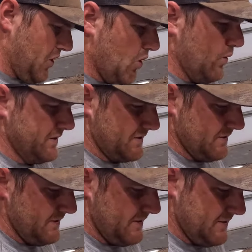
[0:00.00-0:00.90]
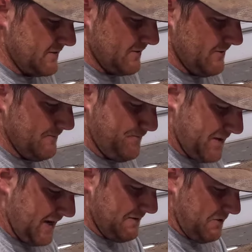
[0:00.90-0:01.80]
know it's good? So
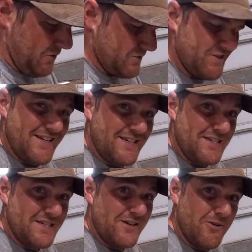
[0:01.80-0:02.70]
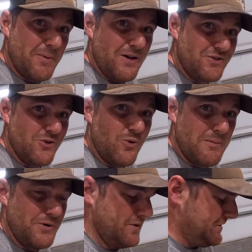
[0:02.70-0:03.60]
I have all those things to consider. I'm not sure
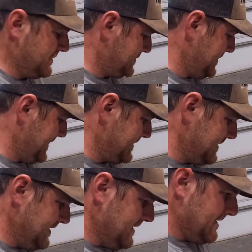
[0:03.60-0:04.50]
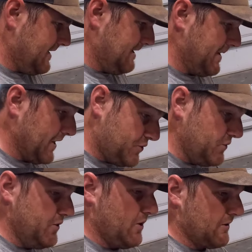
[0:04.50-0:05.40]
what I'm doing just yet, but I
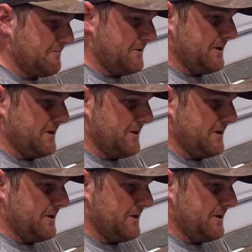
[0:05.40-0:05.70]
do know I'm